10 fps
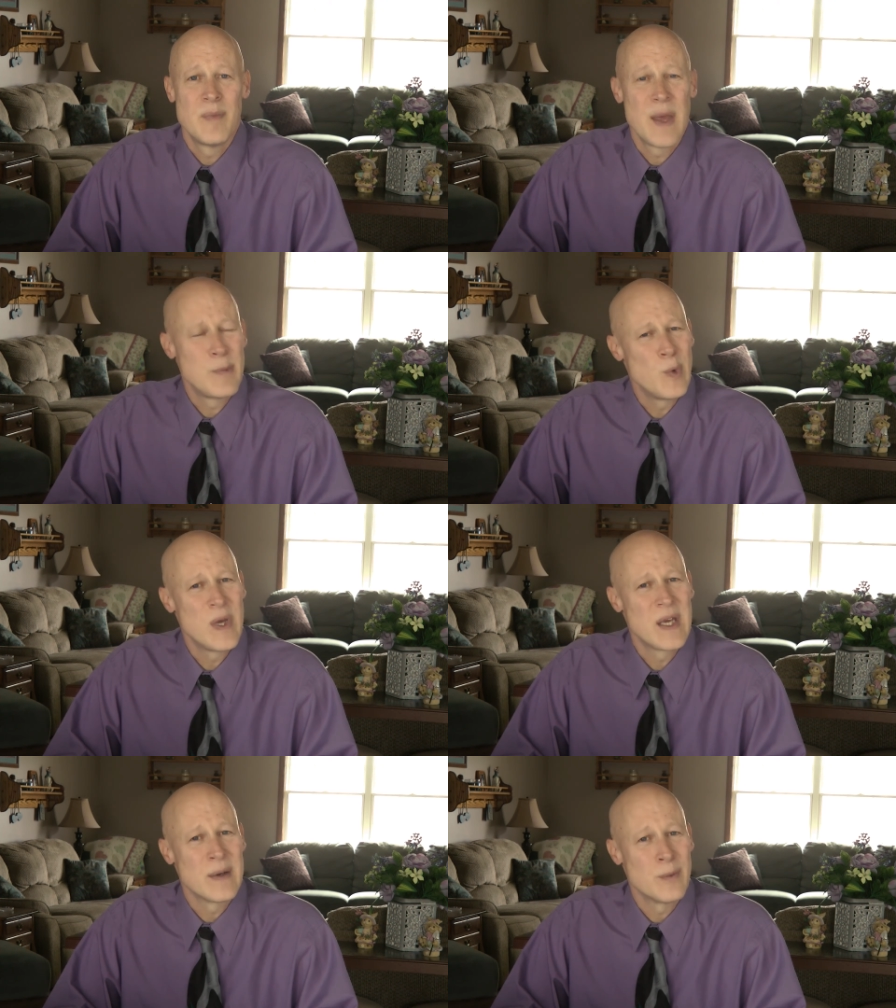Maybe
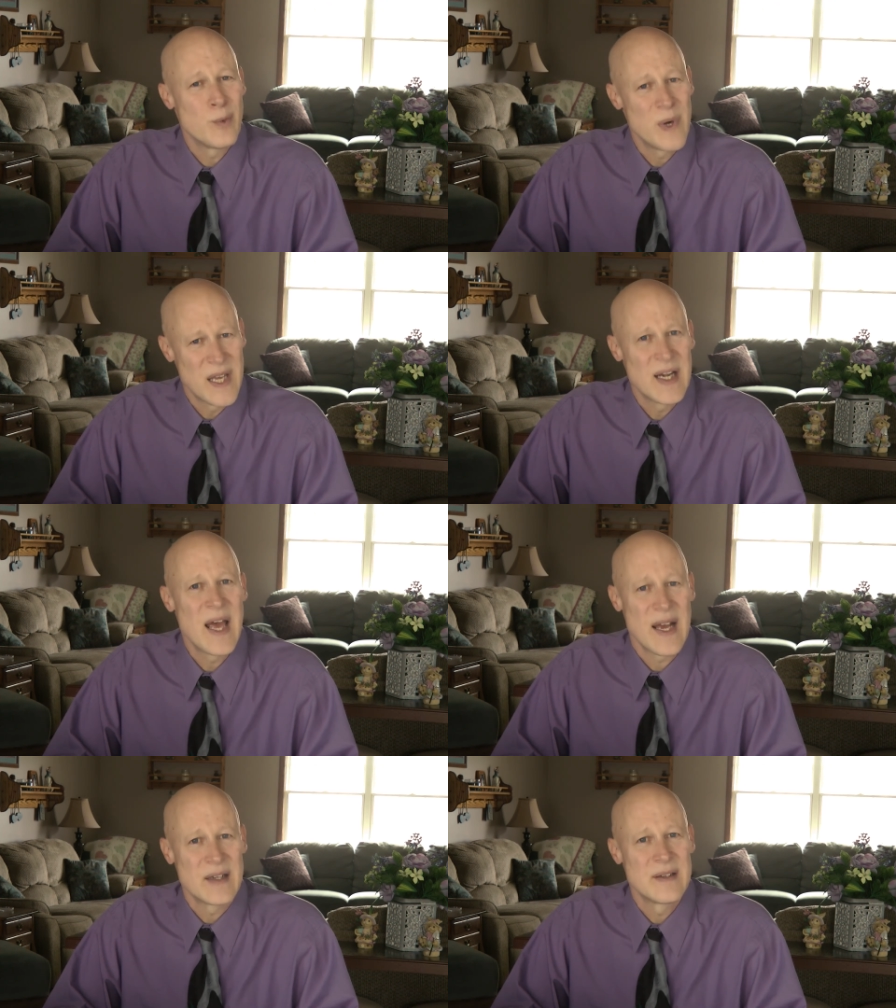we can
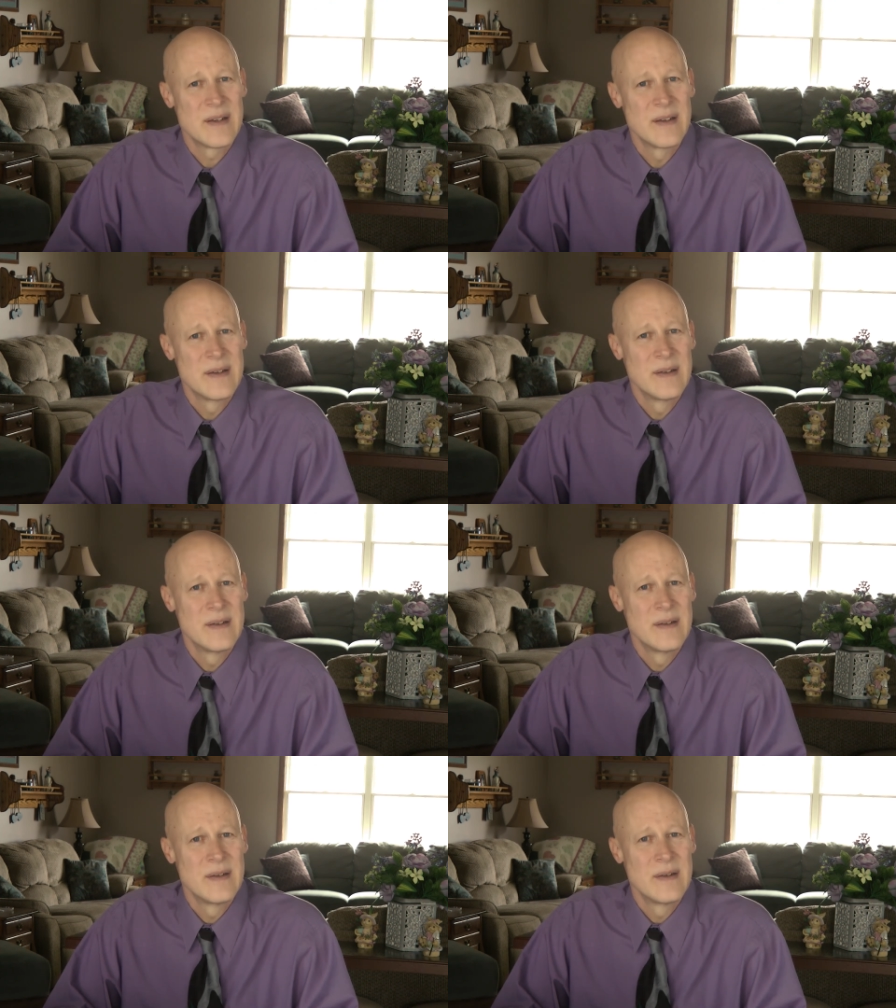reconnect
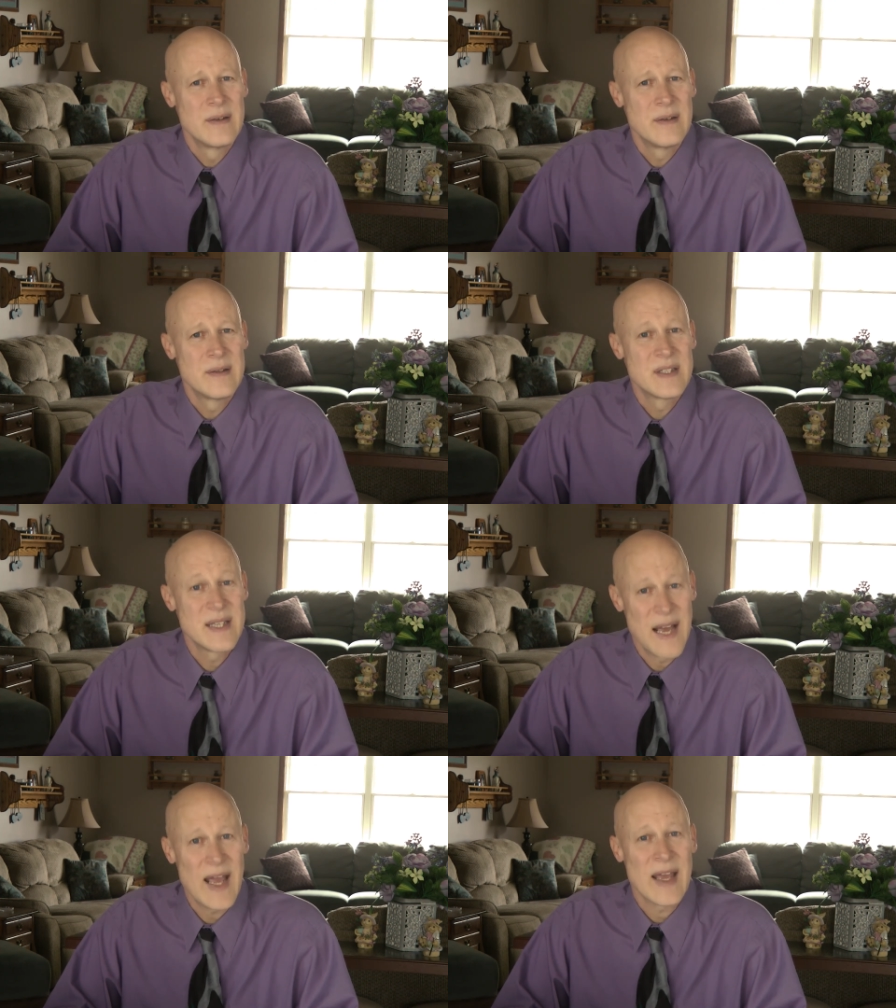
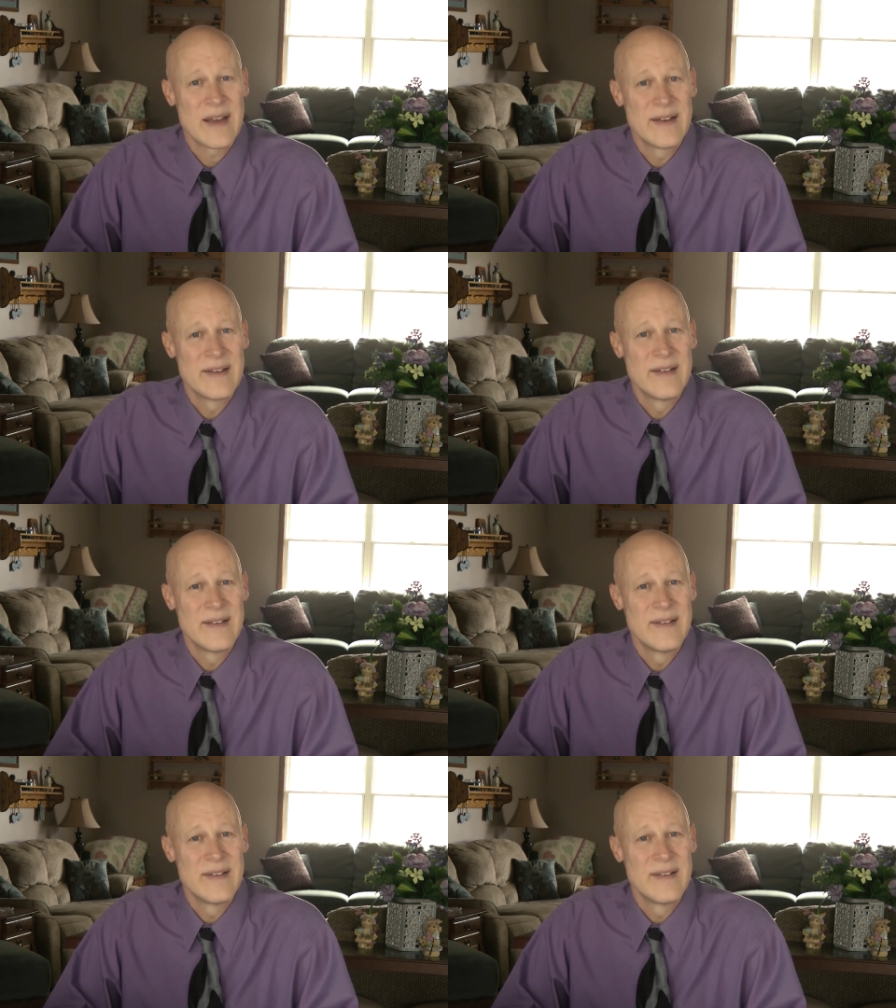today
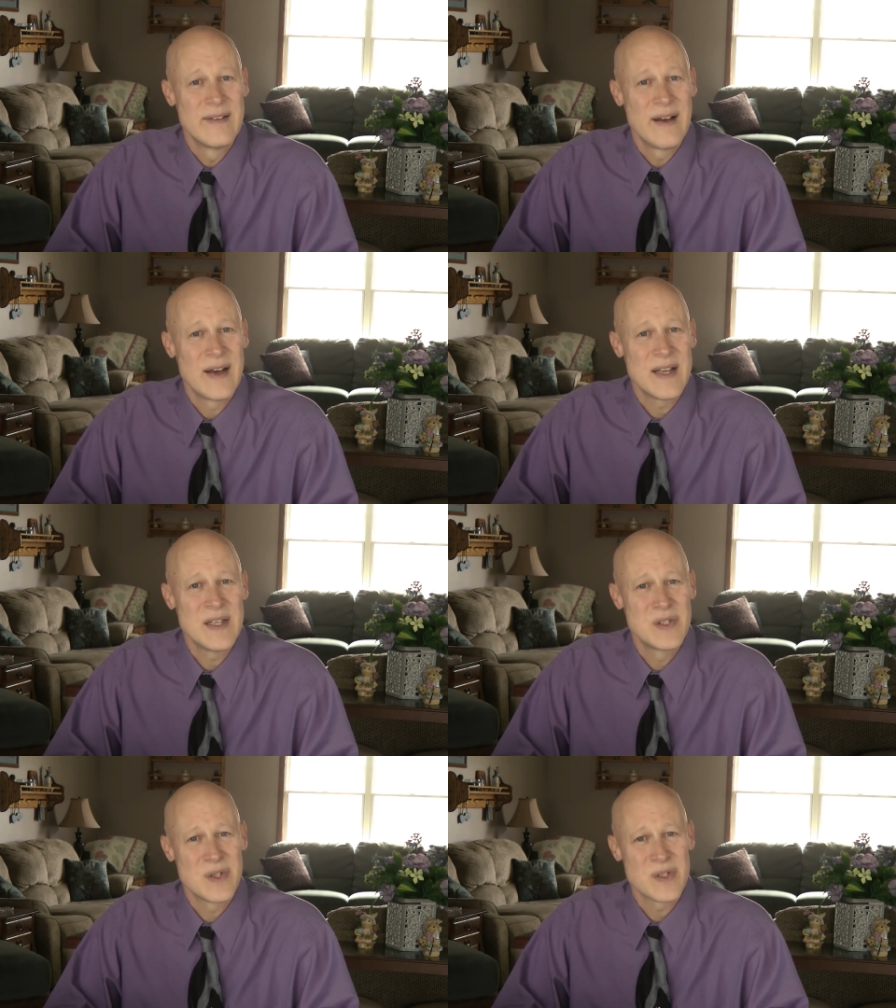on
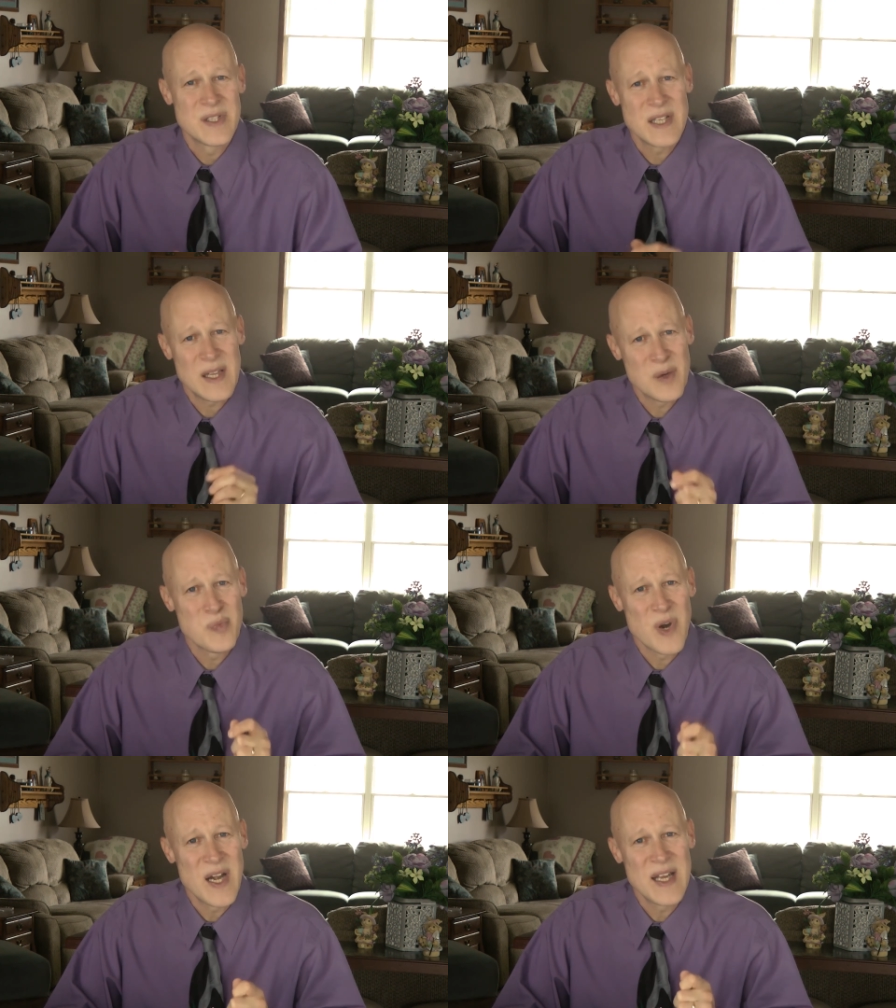Easter,
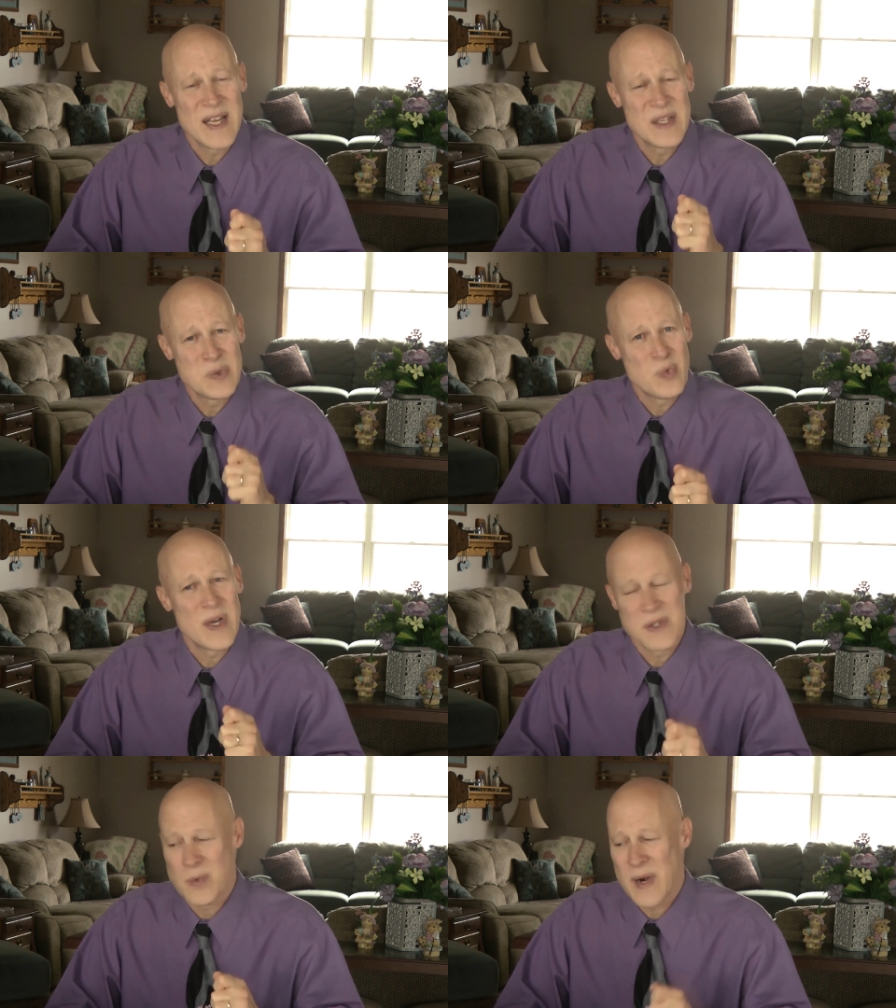celebrating his
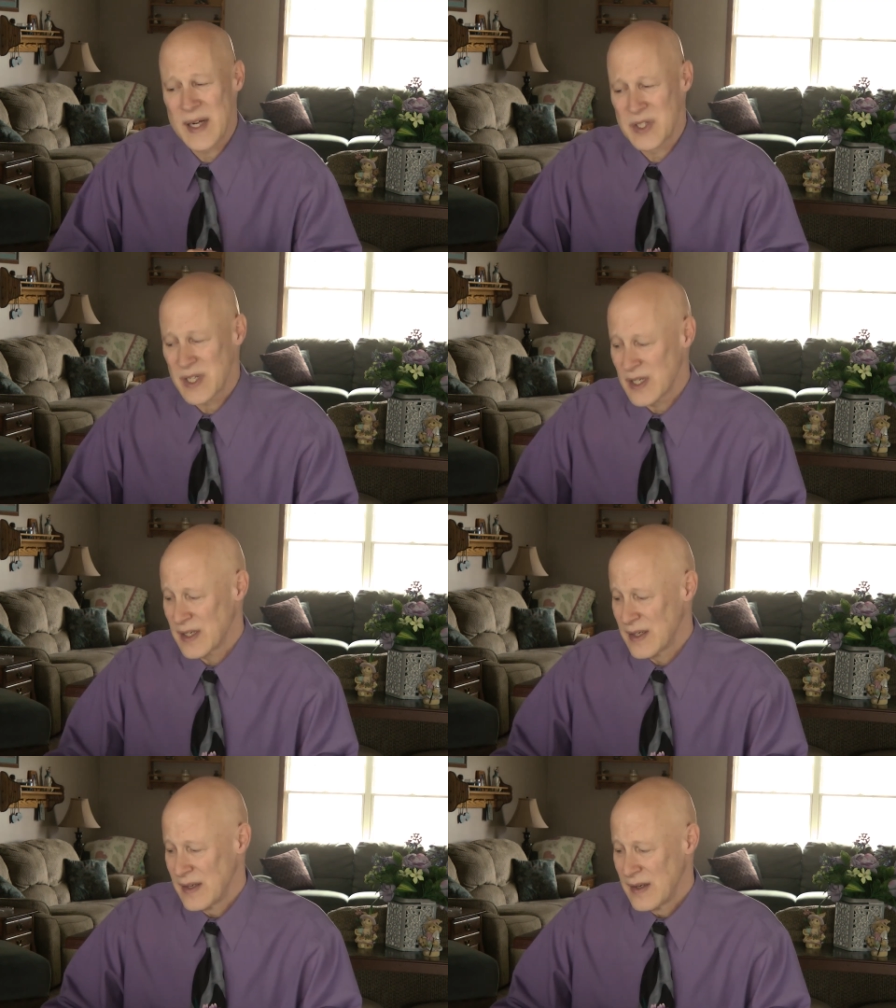resurrection
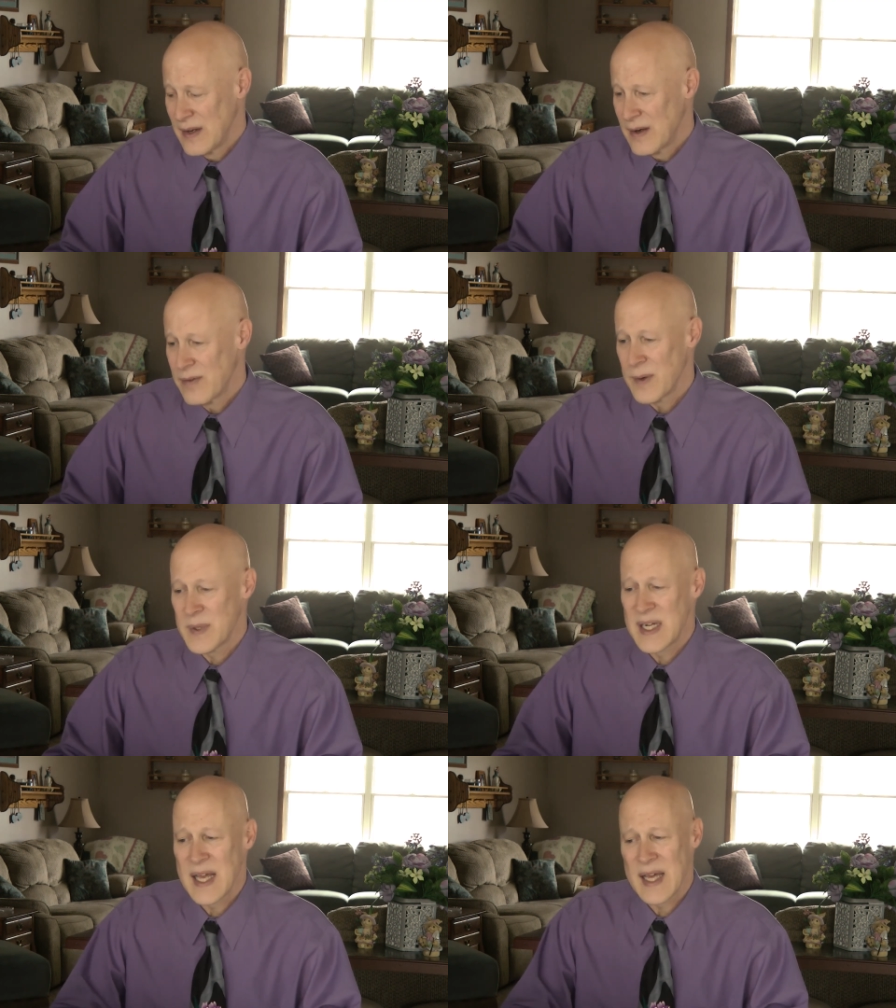from
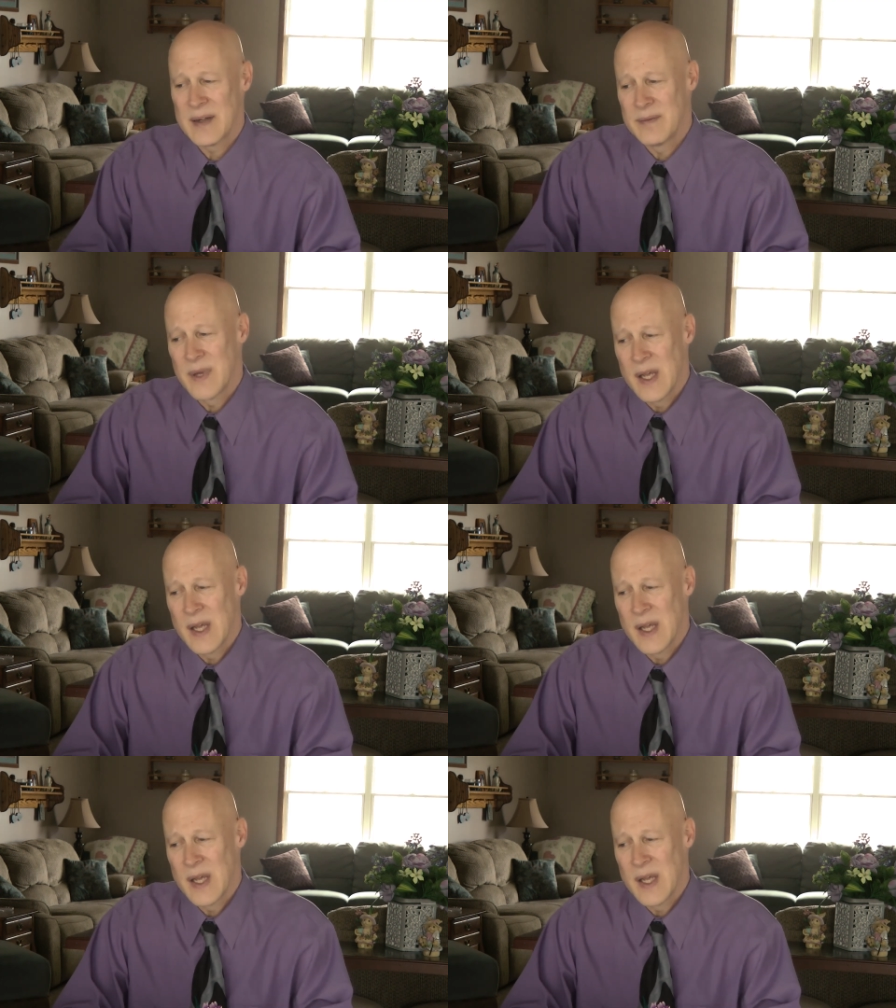the dead.